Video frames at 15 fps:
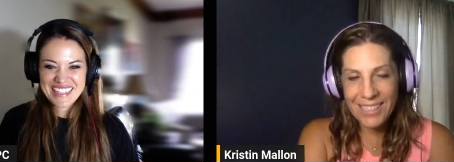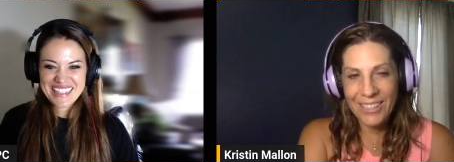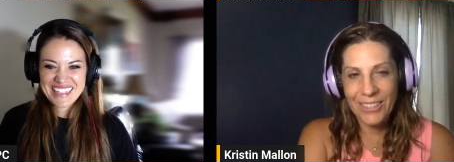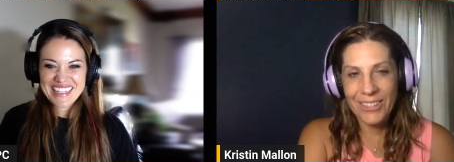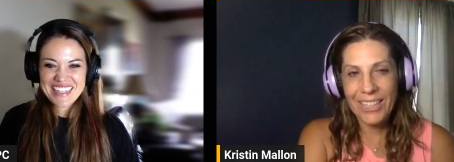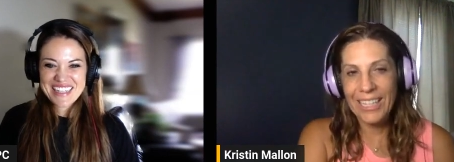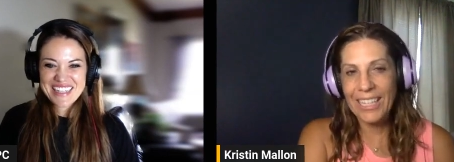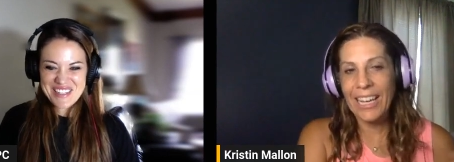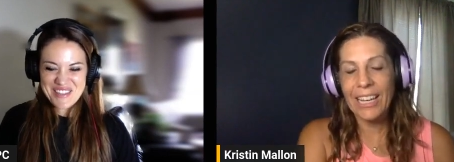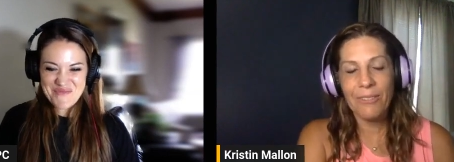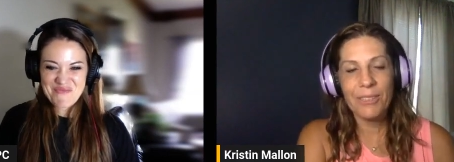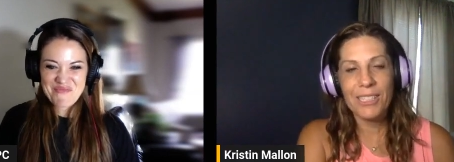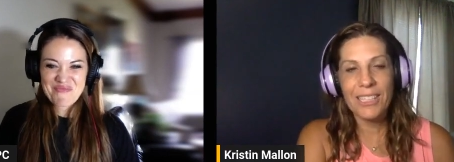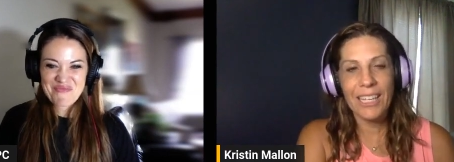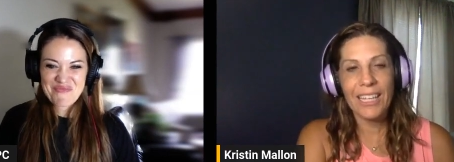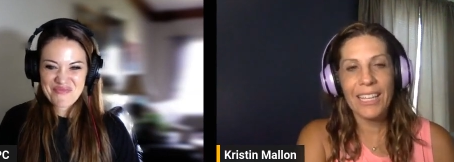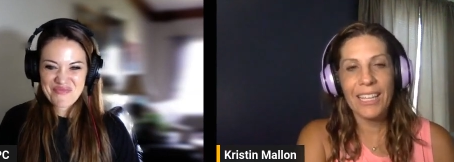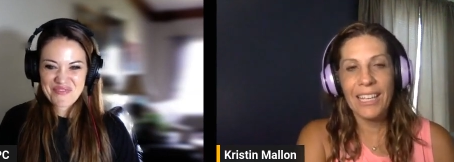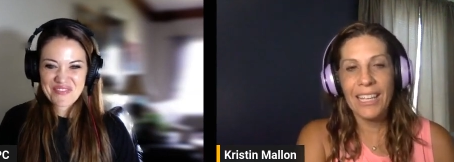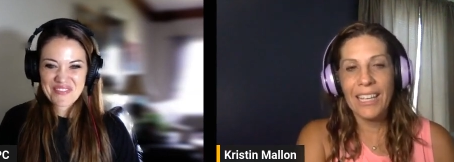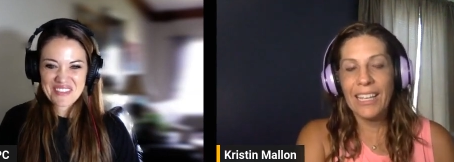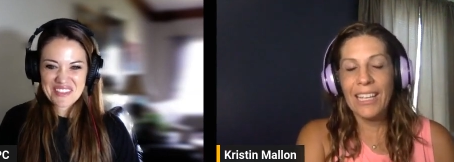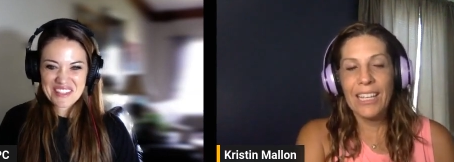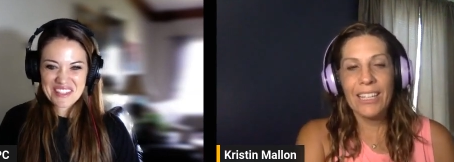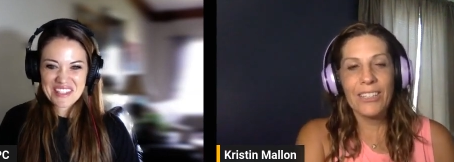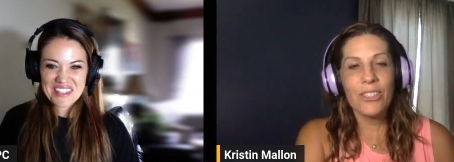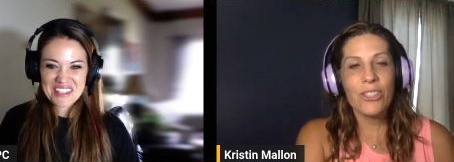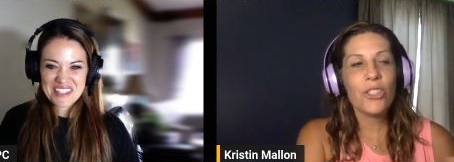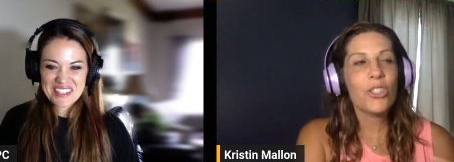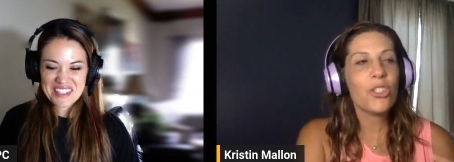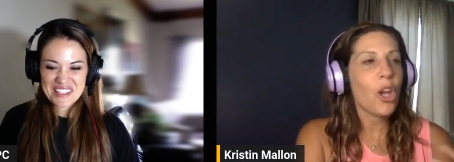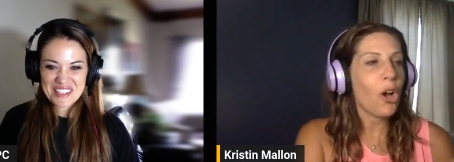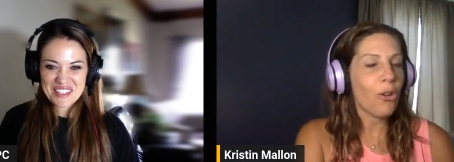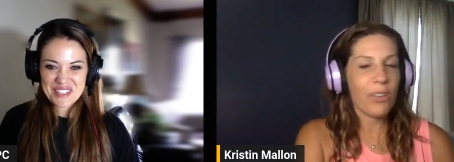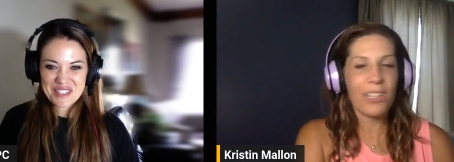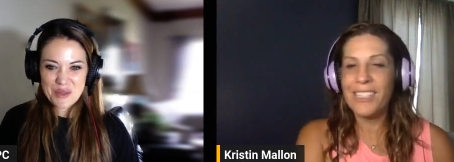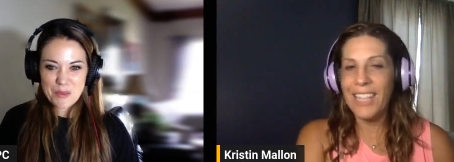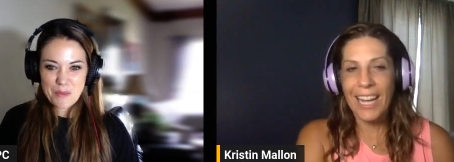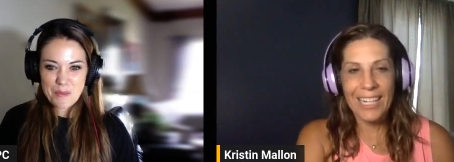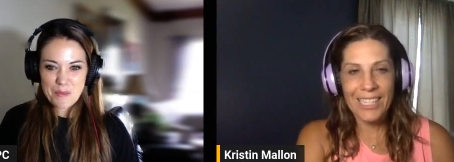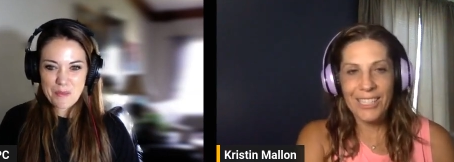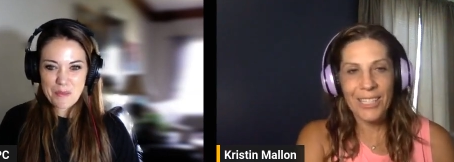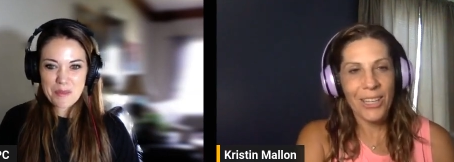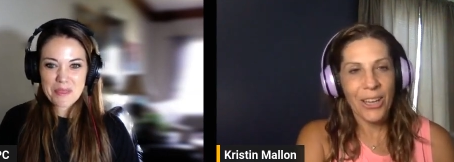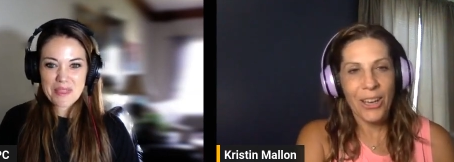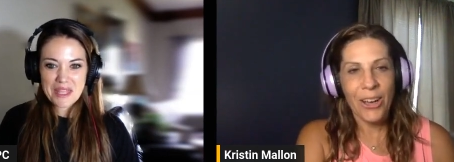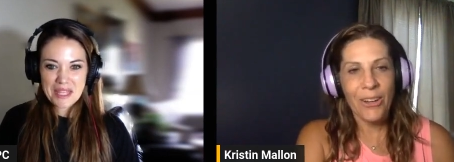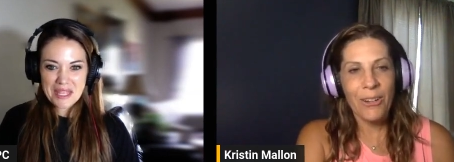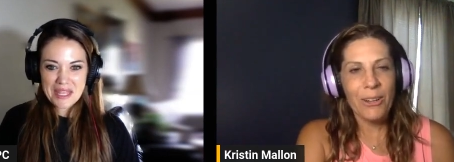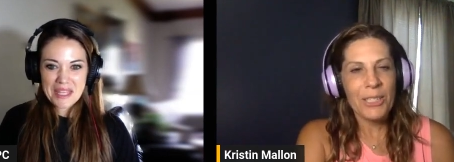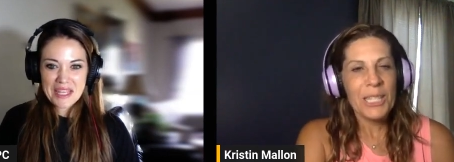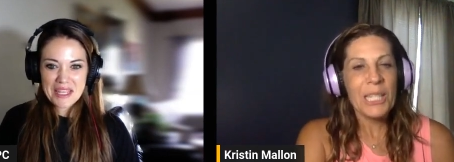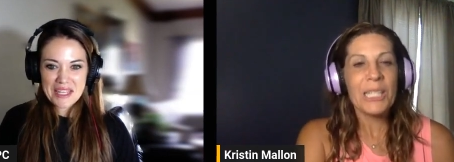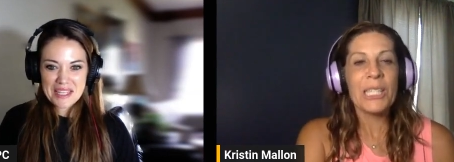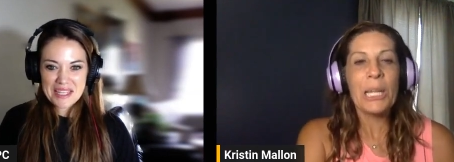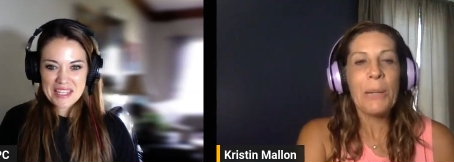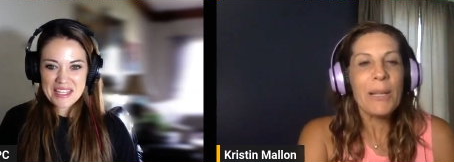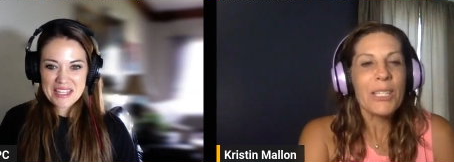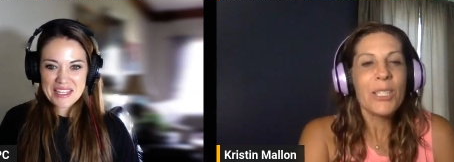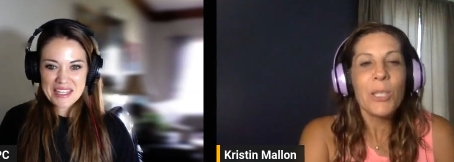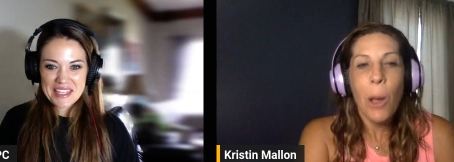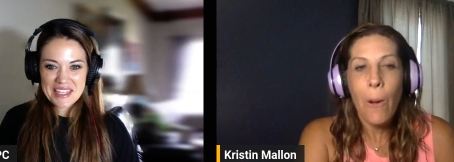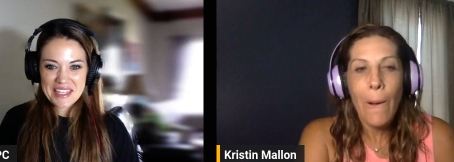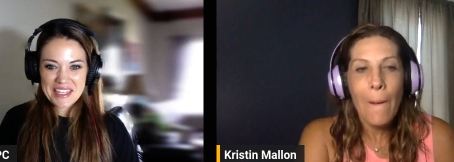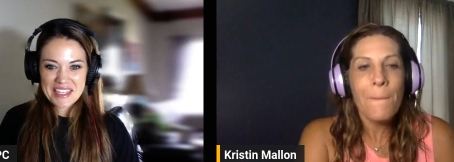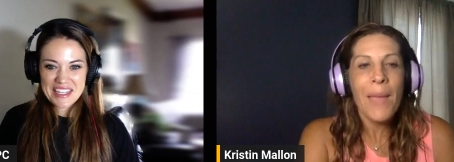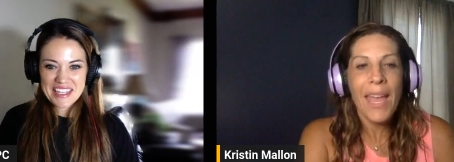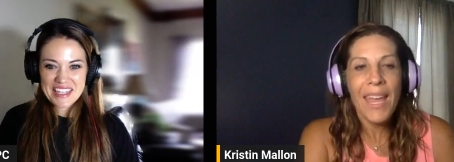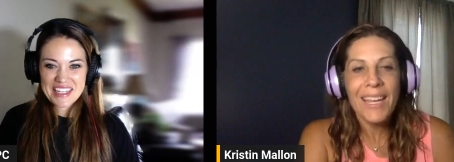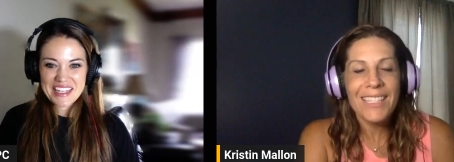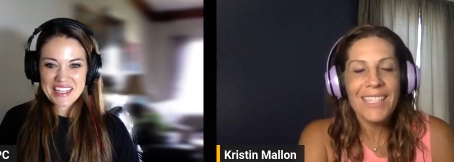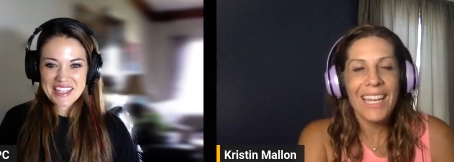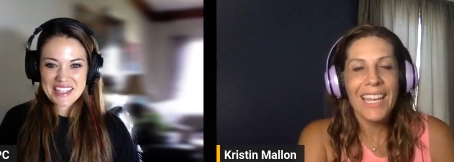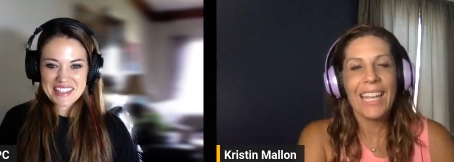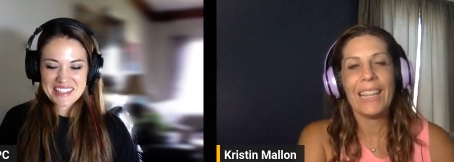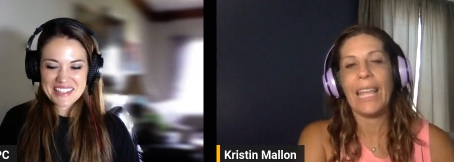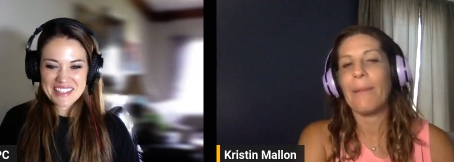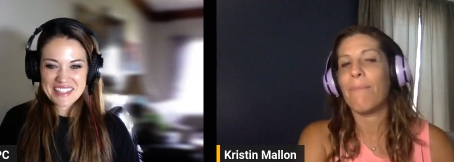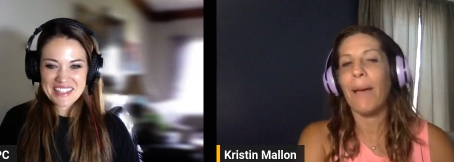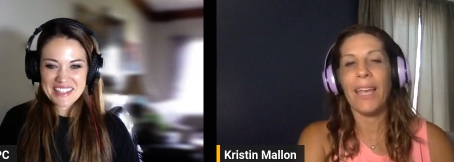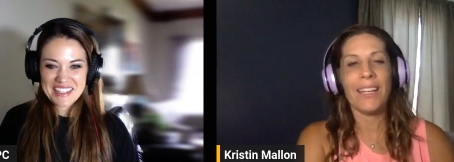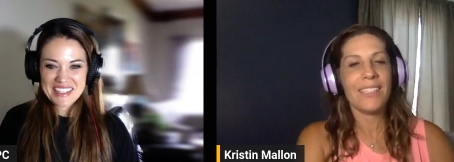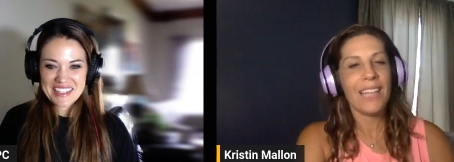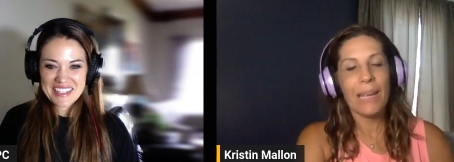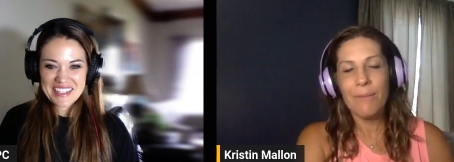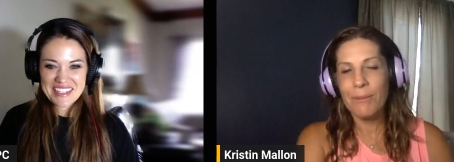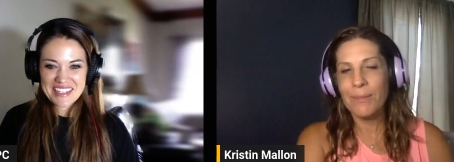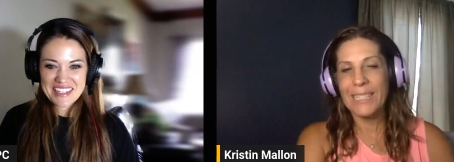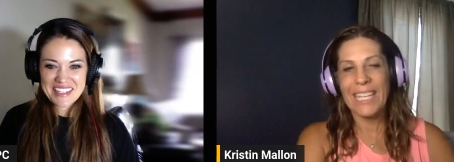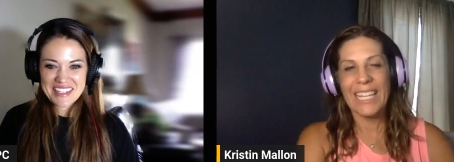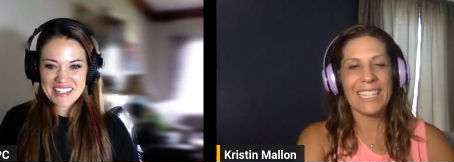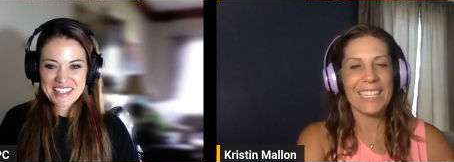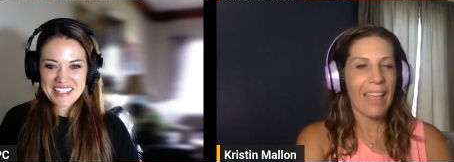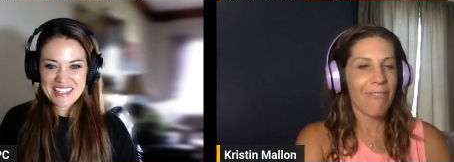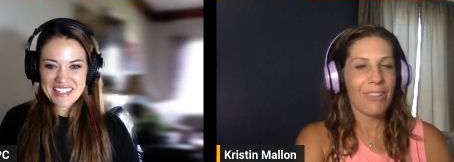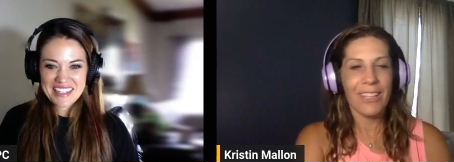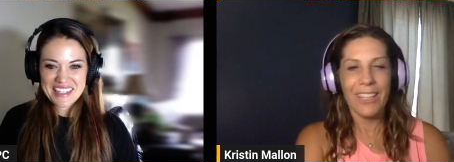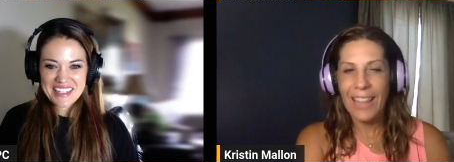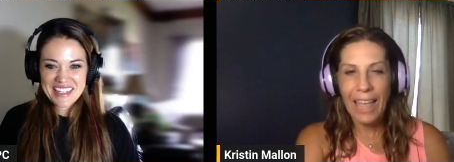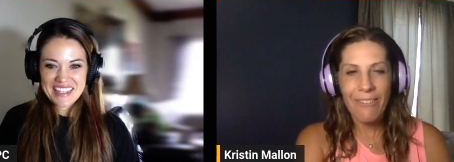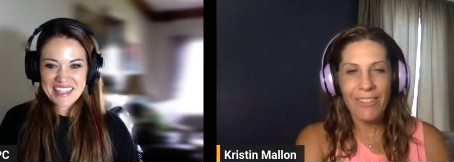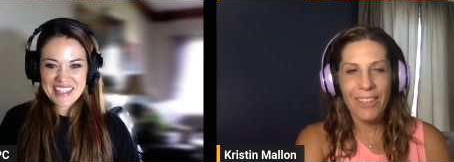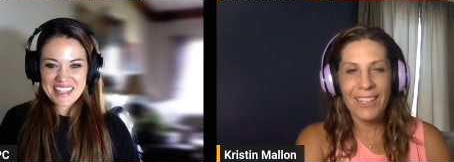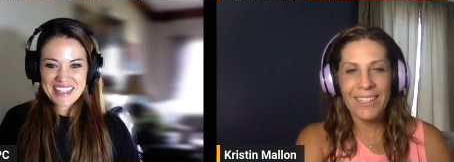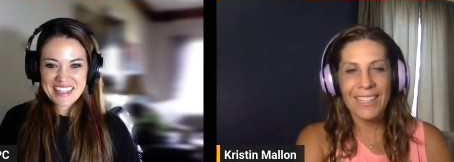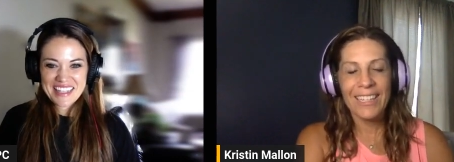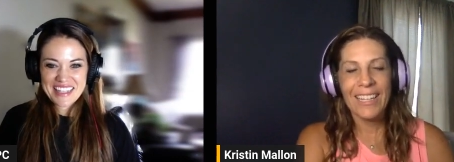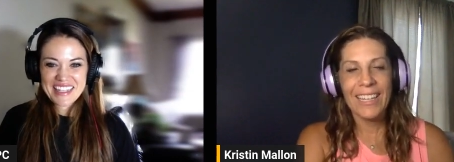Speaker 1: So, like, I mm-hmm. was like, so excited to go. And I was like, this is going to be so amazing. And like my excitement was like a level 11.